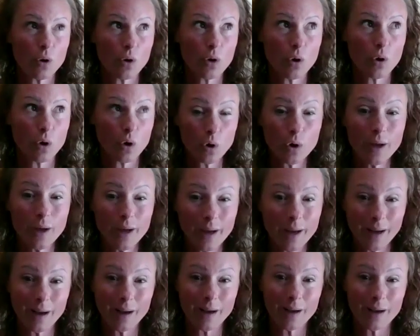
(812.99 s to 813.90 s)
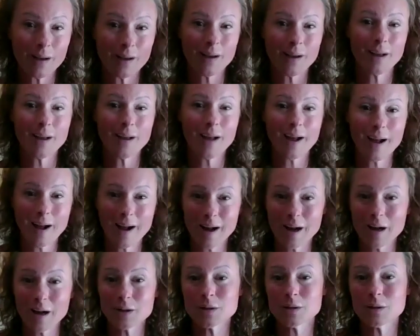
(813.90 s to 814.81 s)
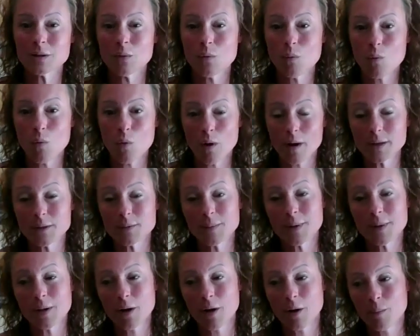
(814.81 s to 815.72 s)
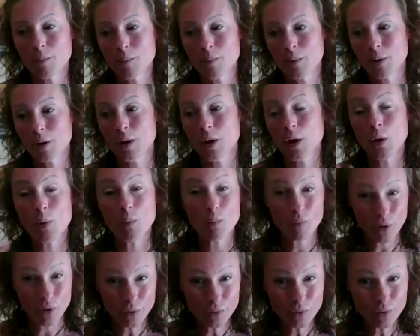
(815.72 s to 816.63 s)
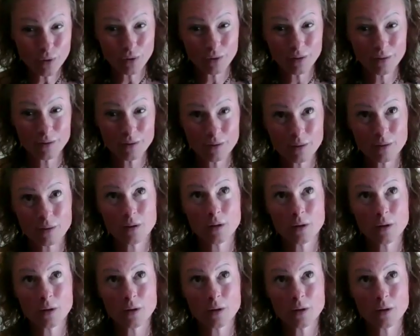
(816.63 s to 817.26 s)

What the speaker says: looking at what has become broken